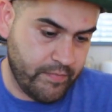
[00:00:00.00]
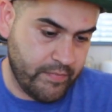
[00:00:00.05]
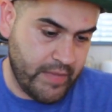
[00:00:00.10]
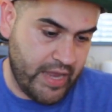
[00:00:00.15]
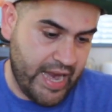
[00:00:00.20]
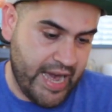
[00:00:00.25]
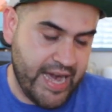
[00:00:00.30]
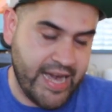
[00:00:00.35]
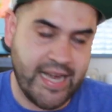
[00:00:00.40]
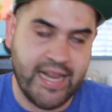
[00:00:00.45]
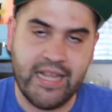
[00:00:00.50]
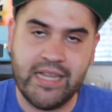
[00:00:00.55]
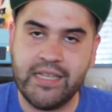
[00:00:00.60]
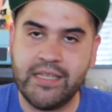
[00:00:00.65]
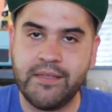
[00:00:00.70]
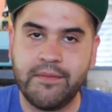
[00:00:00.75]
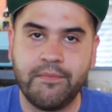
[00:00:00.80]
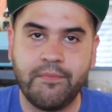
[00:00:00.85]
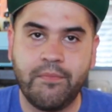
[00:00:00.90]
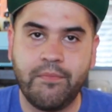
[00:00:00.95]

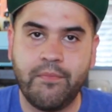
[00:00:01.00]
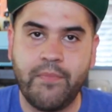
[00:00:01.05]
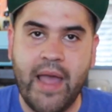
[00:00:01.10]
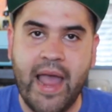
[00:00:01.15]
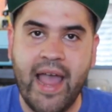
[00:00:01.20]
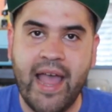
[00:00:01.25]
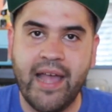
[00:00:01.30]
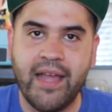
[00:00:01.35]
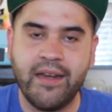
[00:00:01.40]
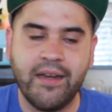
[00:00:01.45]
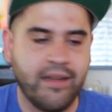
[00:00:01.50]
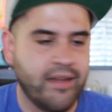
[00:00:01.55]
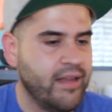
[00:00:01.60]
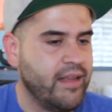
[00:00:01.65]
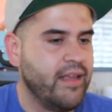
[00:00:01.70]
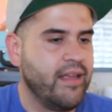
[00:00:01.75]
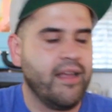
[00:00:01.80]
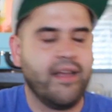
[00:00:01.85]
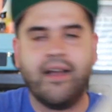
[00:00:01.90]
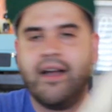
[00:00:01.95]
80s band.
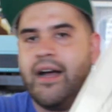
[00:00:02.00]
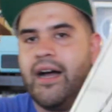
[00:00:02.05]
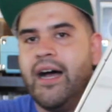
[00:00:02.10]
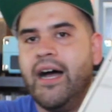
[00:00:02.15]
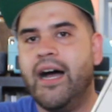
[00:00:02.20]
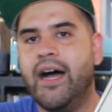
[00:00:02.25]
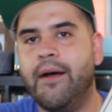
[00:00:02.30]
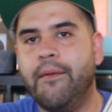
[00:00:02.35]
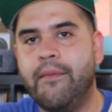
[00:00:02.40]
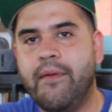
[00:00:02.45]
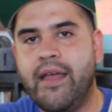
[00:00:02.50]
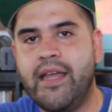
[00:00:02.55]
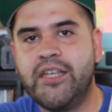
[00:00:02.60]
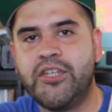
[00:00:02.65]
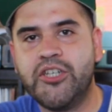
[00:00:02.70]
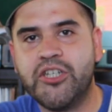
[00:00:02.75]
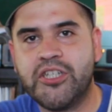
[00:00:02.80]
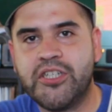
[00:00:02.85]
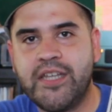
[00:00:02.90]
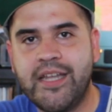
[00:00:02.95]

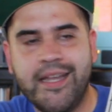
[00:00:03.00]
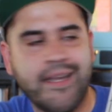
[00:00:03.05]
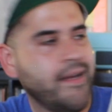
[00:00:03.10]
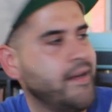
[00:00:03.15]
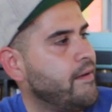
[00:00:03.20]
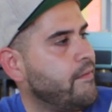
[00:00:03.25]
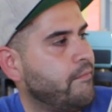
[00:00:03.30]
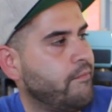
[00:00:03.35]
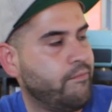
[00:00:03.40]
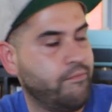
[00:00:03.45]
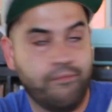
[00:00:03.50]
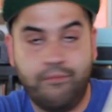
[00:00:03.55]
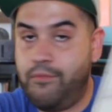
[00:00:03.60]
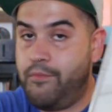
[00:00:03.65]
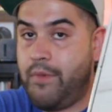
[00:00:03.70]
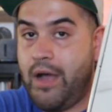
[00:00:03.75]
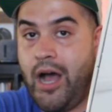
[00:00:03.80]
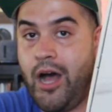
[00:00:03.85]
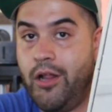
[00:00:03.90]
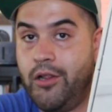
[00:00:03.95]
Interesting.
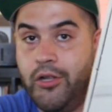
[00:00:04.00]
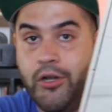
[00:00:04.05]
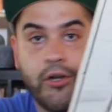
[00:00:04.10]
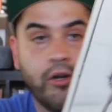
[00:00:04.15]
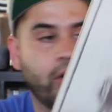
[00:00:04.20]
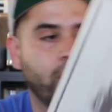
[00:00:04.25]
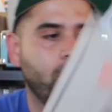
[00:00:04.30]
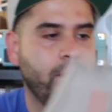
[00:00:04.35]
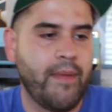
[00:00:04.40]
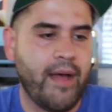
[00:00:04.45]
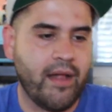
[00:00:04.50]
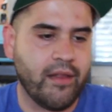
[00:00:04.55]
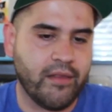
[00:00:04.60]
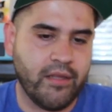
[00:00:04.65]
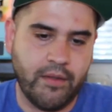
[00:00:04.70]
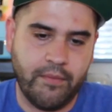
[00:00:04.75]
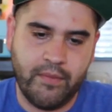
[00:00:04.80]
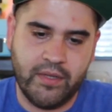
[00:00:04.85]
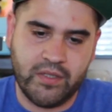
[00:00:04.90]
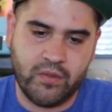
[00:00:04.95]
I'll learn all about
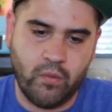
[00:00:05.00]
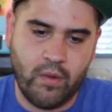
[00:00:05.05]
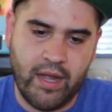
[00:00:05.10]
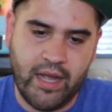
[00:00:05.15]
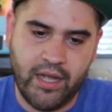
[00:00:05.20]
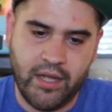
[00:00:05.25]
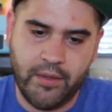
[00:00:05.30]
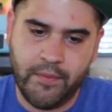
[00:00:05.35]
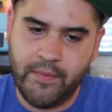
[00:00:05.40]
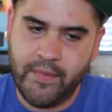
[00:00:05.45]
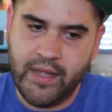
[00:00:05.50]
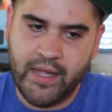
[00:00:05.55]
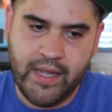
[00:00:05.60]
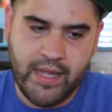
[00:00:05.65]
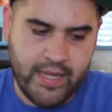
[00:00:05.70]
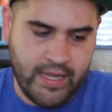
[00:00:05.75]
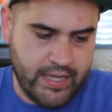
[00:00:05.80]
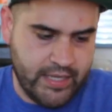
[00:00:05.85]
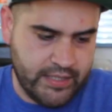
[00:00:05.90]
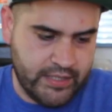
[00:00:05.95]
them as well.
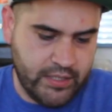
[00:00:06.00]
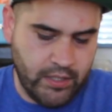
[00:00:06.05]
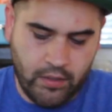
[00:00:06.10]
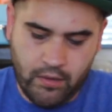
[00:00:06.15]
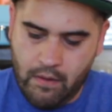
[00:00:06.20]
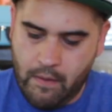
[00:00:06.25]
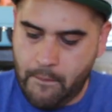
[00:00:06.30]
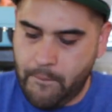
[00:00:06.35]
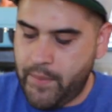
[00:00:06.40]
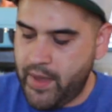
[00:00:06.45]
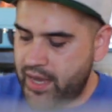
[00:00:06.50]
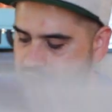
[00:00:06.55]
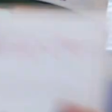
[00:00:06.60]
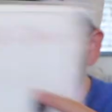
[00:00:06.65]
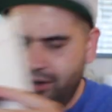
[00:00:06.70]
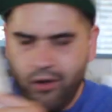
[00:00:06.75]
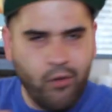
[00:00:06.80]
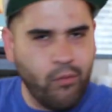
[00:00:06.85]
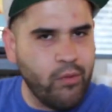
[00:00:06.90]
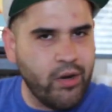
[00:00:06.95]
So a bit of
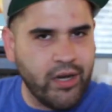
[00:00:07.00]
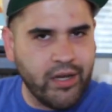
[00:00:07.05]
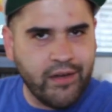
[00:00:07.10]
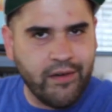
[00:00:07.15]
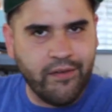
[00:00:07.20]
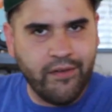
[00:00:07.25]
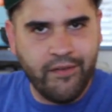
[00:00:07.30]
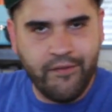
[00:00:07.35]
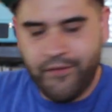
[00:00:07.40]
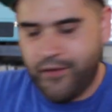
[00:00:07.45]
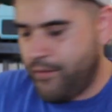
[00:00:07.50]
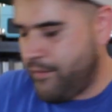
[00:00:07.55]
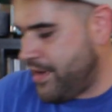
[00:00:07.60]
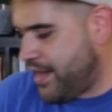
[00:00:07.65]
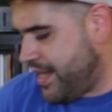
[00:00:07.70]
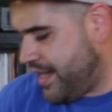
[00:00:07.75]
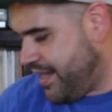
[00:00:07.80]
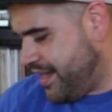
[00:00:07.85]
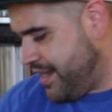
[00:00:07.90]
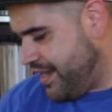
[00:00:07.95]
homework for
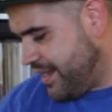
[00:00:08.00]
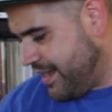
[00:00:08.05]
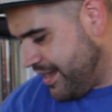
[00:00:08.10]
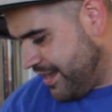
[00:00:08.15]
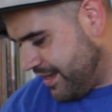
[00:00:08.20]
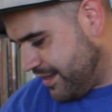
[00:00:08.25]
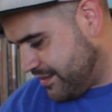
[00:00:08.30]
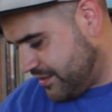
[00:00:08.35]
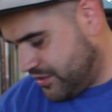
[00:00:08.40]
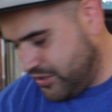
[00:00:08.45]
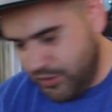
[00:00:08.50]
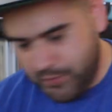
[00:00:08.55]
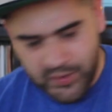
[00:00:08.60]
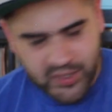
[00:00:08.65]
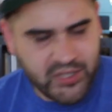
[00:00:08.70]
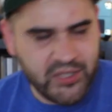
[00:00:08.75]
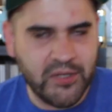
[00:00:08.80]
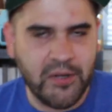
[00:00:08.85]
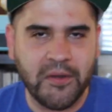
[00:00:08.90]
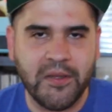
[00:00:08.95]
me. Super
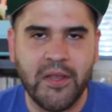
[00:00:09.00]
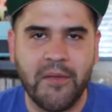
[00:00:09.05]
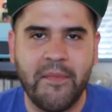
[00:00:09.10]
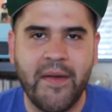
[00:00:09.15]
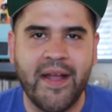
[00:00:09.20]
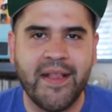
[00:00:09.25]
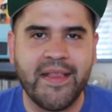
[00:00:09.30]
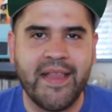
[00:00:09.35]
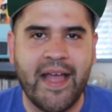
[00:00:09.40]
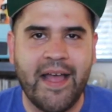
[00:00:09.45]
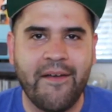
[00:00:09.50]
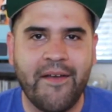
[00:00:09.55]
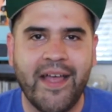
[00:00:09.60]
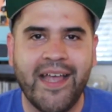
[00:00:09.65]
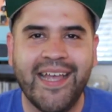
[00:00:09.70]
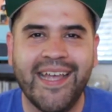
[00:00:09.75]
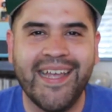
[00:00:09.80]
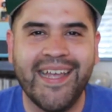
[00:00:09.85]
stoked about that